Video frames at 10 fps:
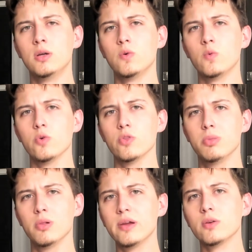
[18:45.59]
with a
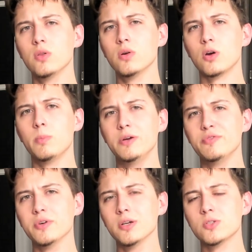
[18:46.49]
blank look on my
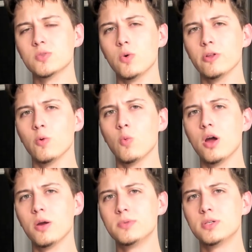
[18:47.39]
face while they
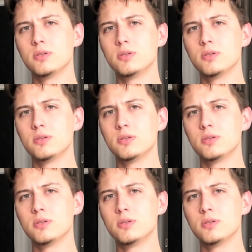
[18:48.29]
wept.